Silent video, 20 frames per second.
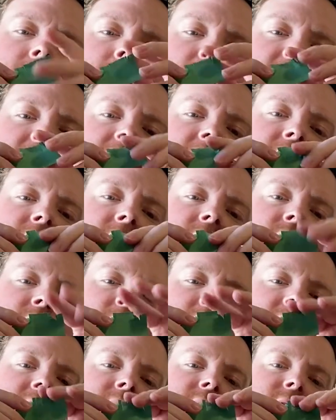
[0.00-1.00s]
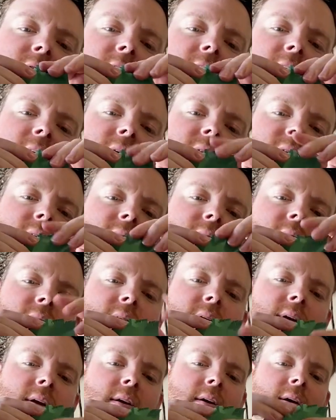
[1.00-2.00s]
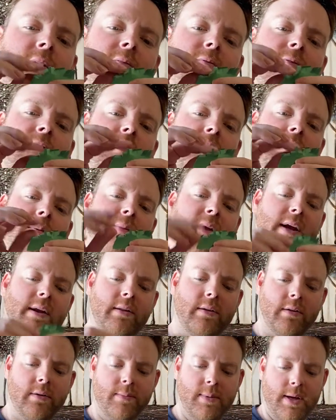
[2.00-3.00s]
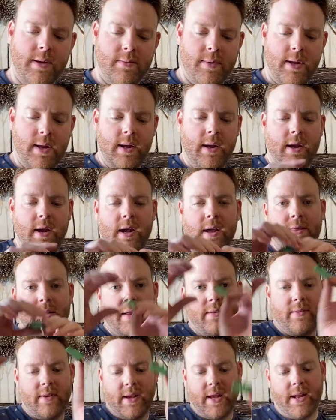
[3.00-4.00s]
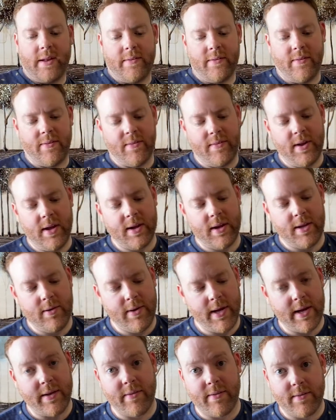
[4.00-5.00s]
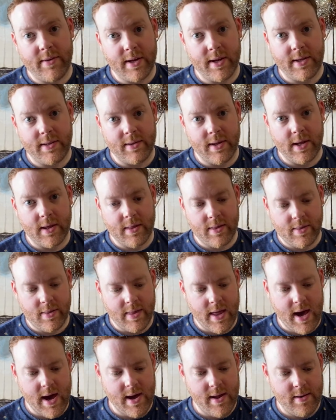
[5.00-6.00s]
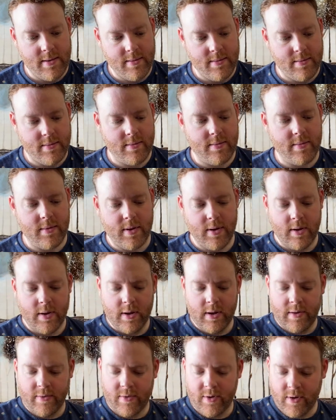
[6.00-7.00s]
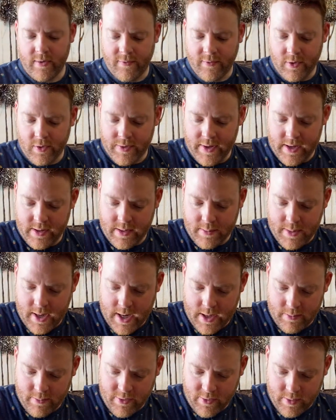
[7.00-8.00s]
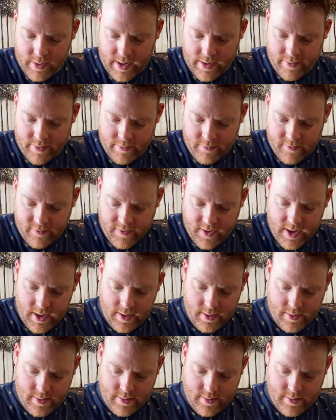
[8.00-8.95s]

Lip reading: blades of grass. You can fold them down a little bit. And then to get it to stick, you can't stick it like that. So you fold down the bottom so it has some feet.